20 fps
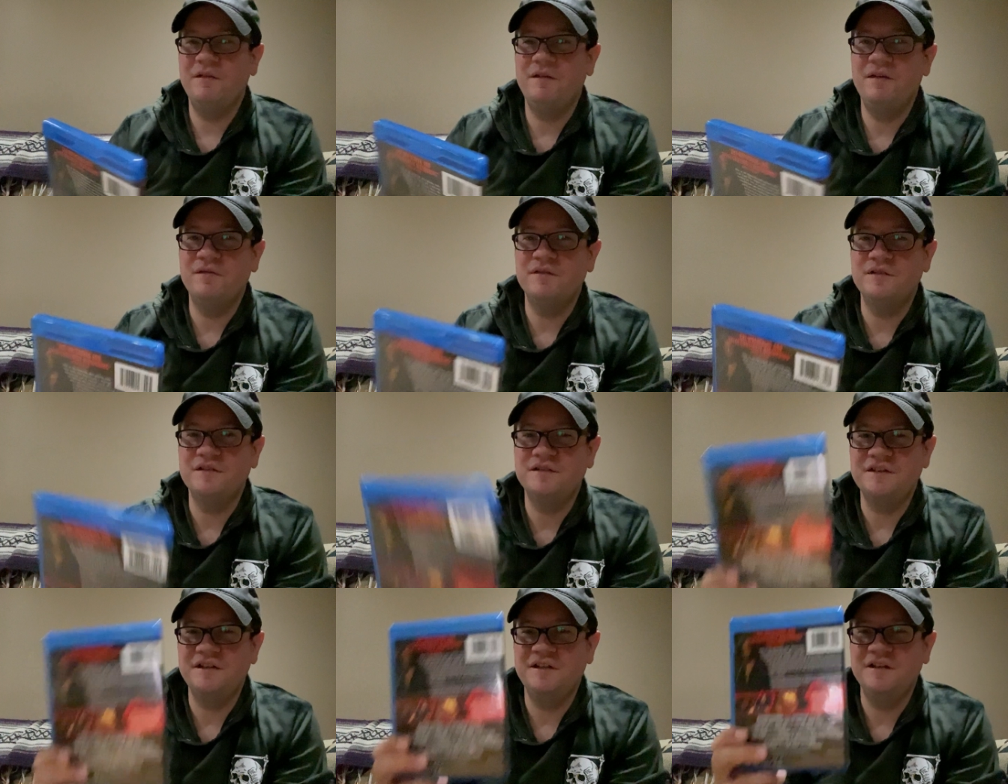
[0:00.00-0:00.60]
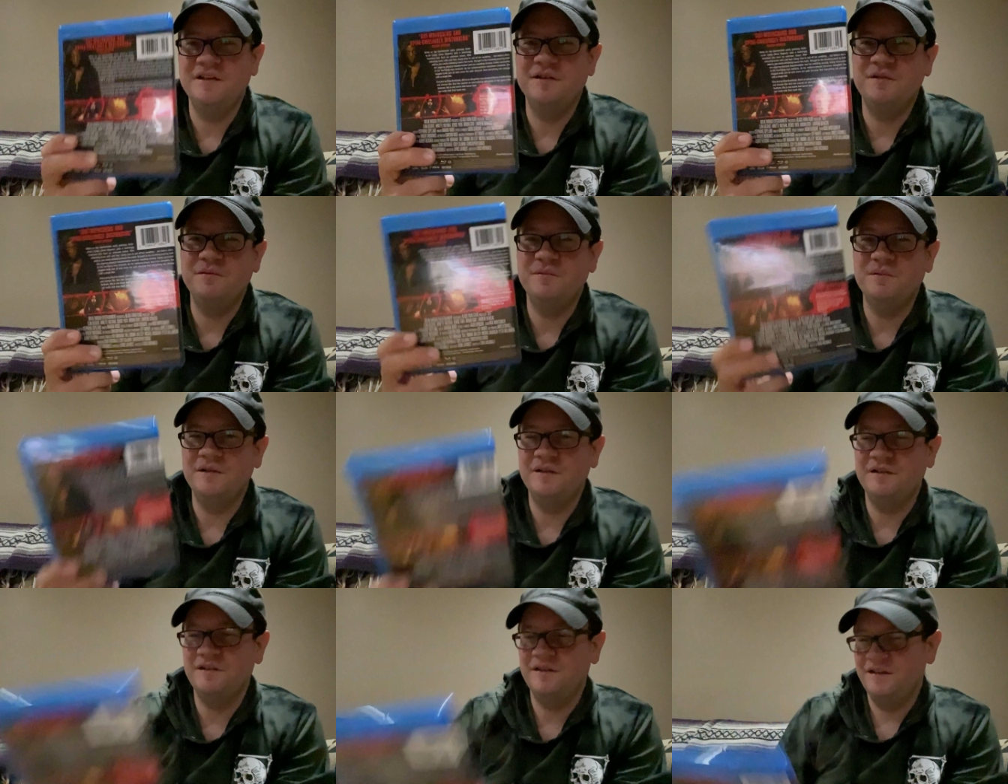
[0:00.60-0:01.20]
never seen it,
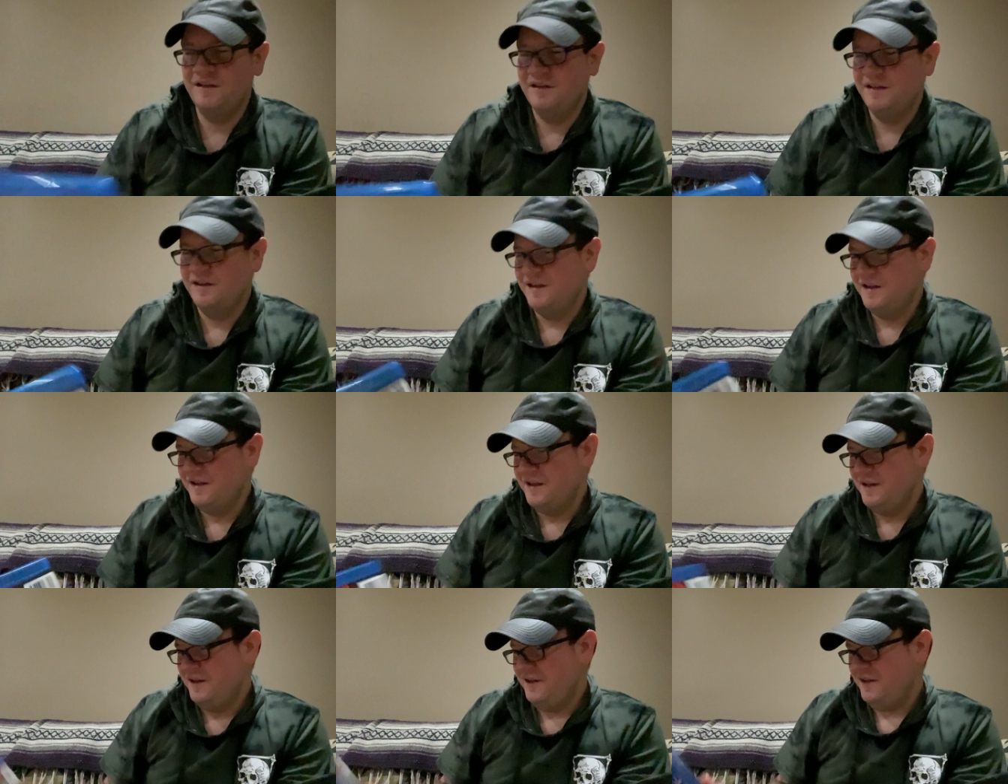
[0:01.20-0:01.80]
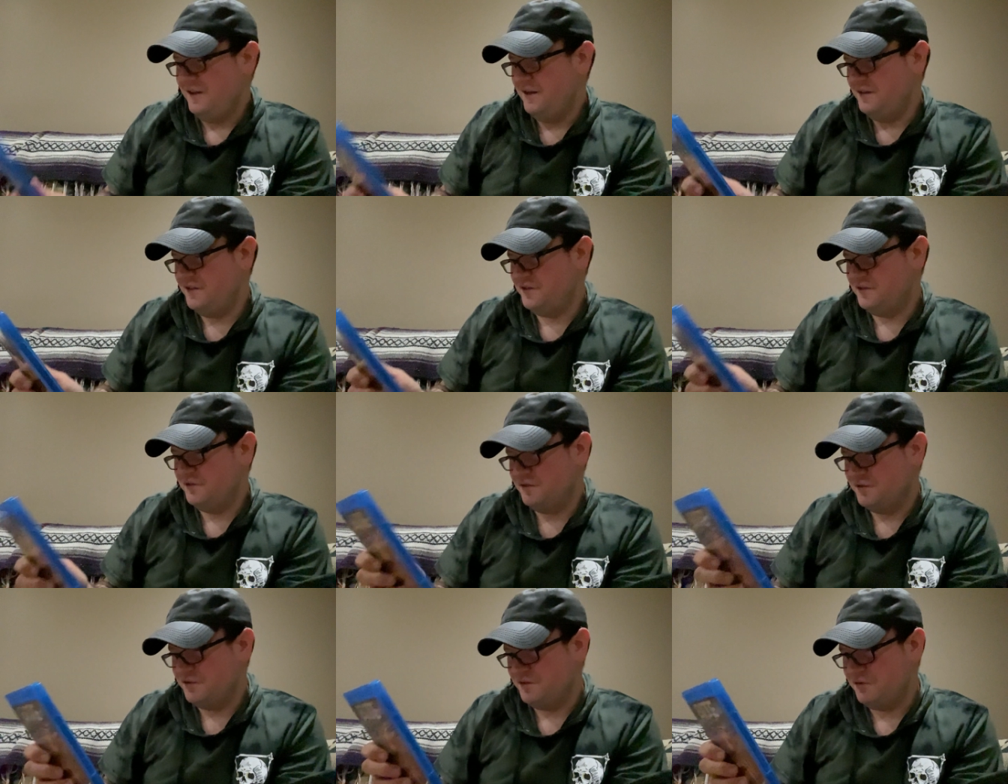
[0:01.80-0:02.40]
but it just
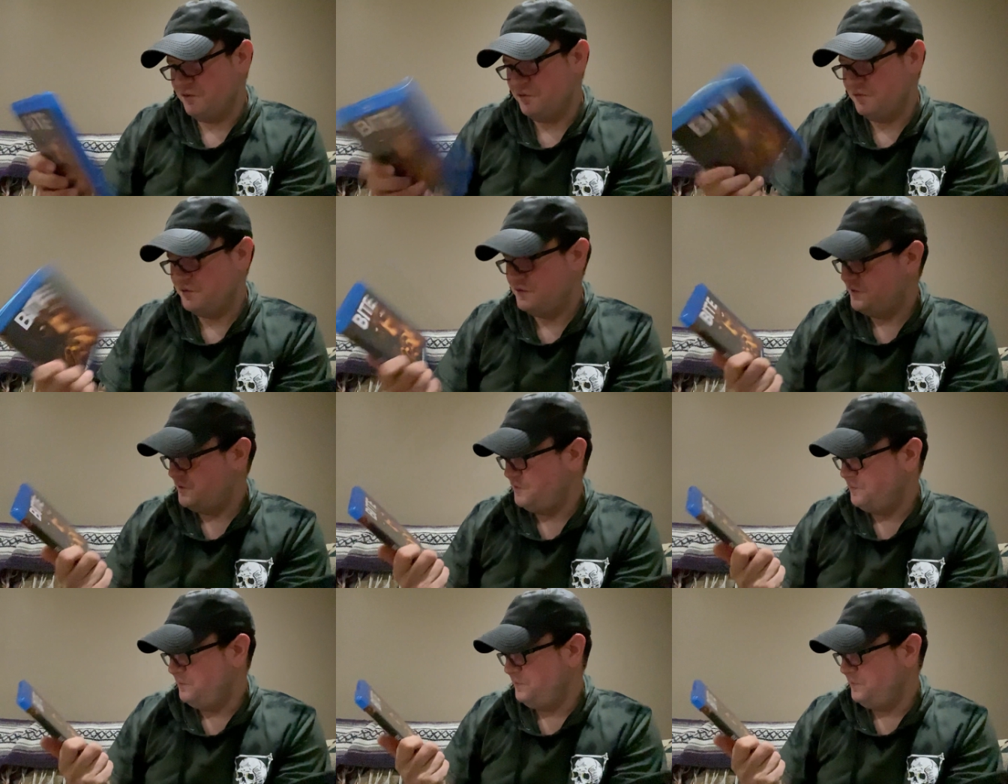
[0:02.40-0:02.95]
looks gross to